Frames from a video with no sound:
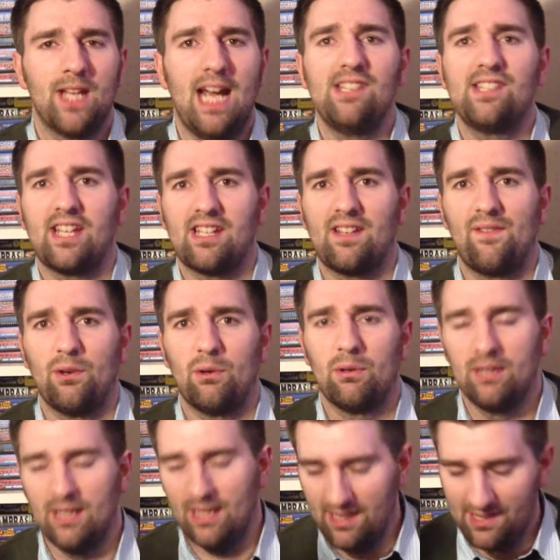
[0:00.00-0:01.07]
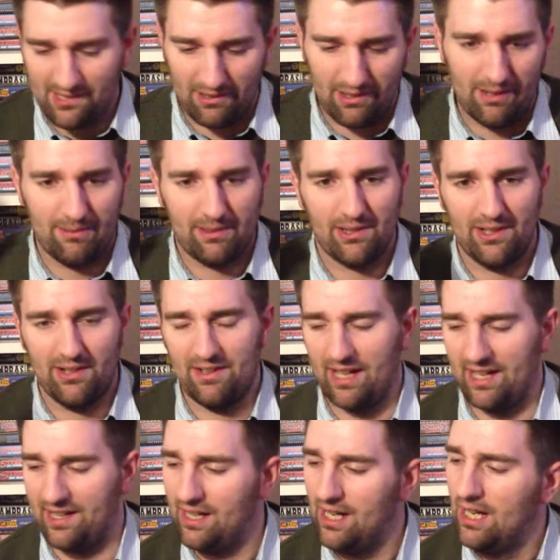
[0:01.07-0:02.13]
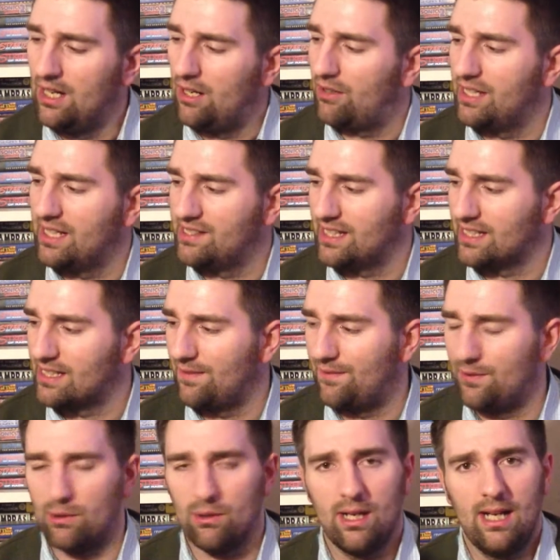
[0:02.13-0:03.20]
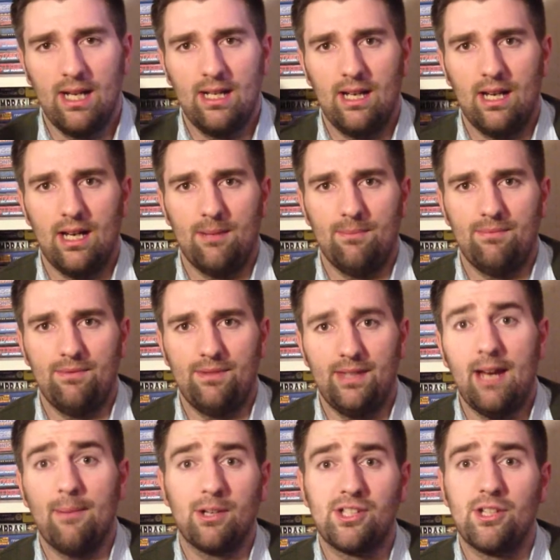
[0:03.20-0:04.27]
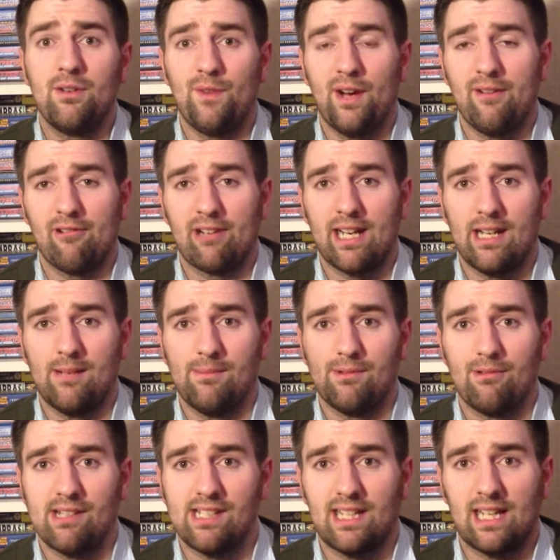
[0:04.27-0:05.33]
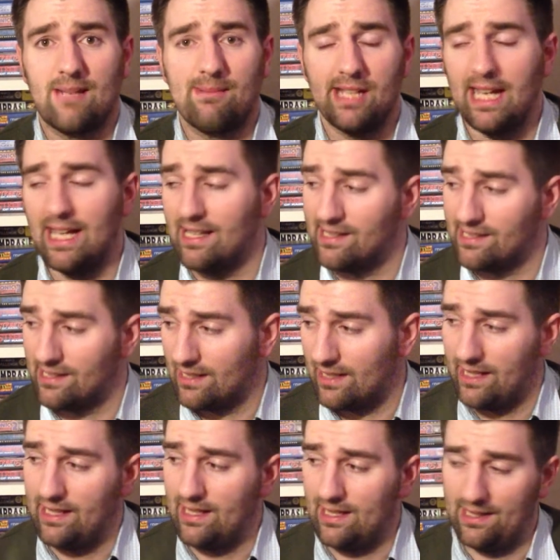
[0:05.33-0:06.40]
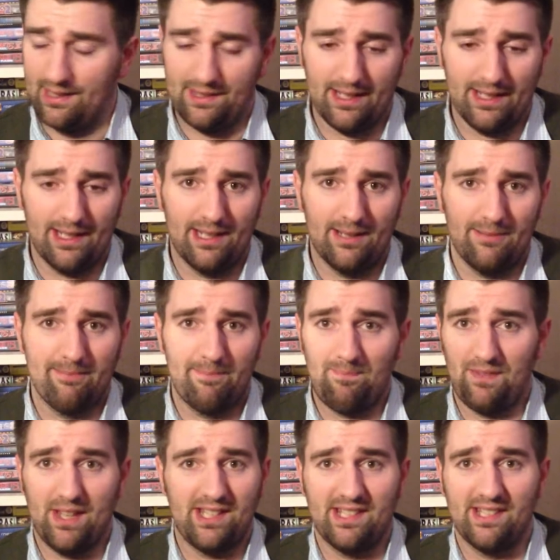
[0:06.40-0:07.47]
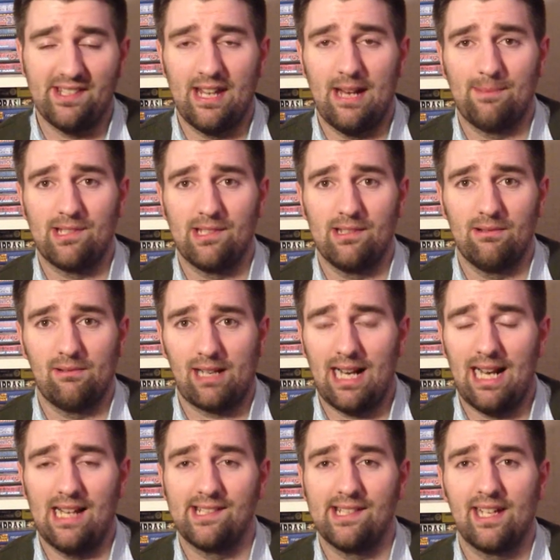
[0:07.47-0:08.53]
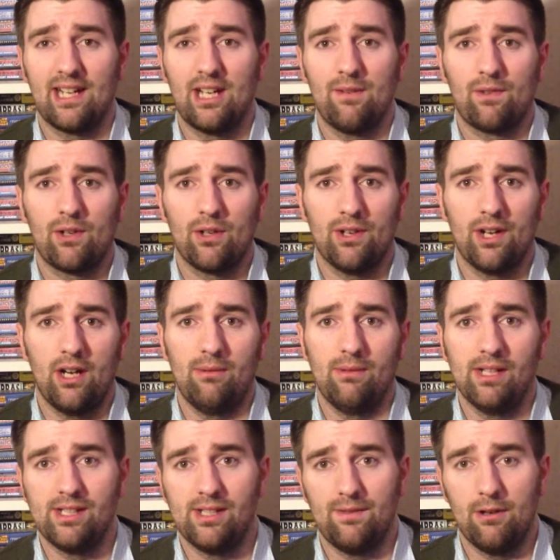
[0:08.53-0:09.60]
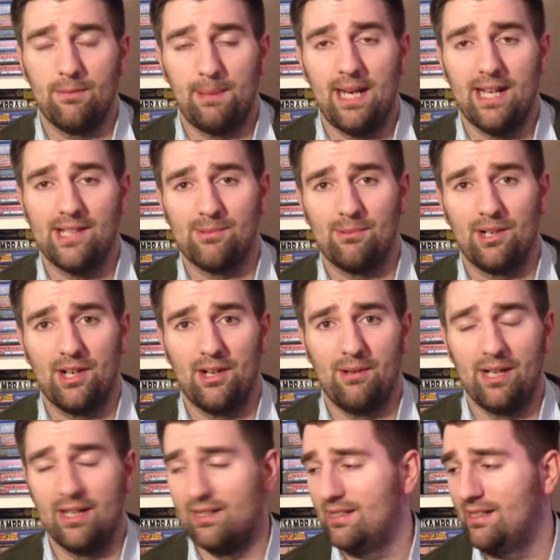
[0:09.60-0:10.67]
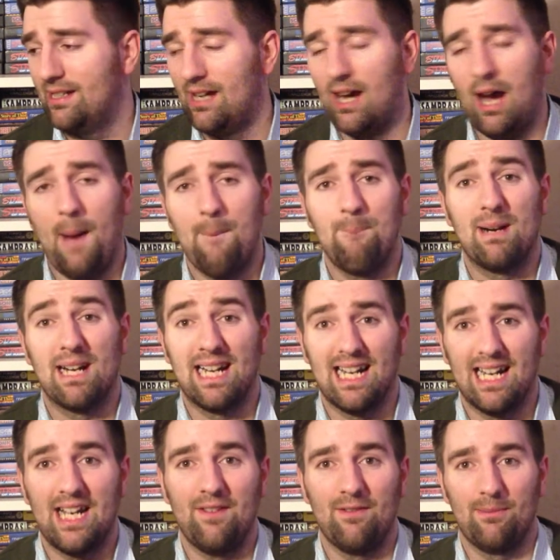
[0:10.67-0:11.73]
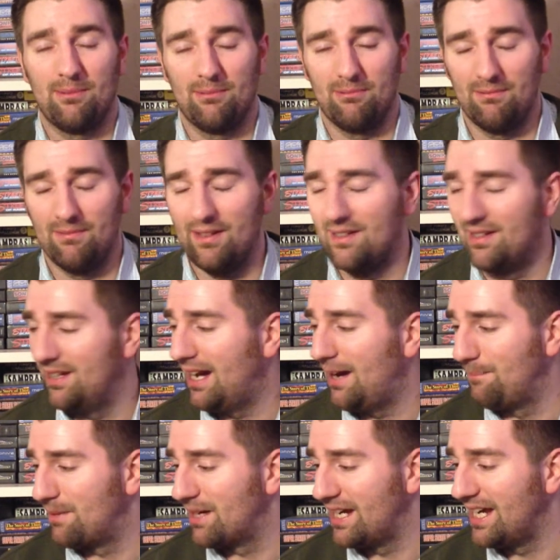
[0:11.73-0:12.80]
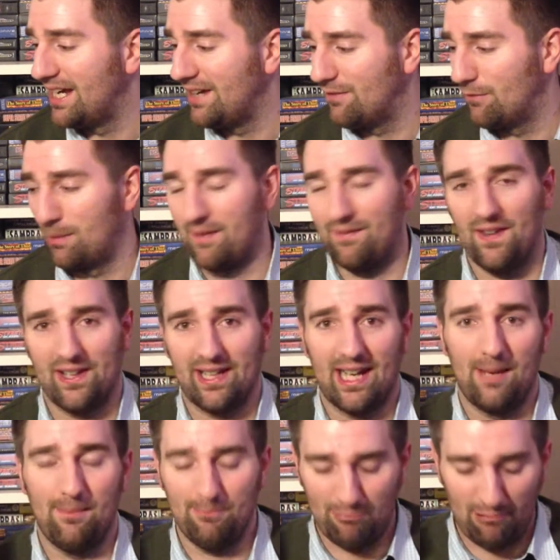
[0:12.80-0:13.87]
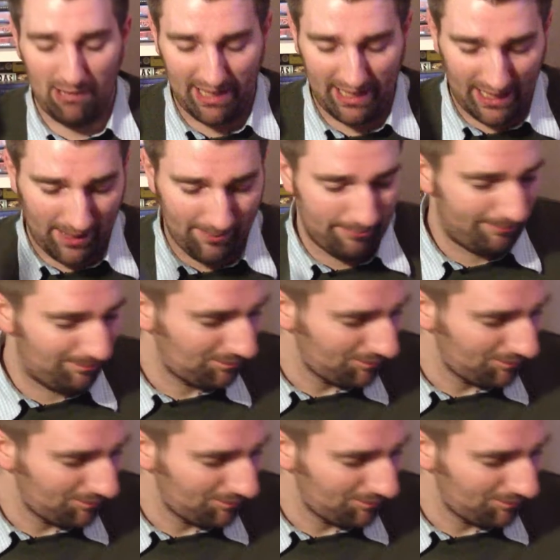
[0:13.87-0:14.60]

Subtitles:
N64. Sorry, got there in the end. On the N64. They're my 2 favourite games, wrestling games, easily, and this is an absolute classic. You've got to own this if you're a PS1 owner. Unbelievable. Unbelievably fun game. Brilliant game.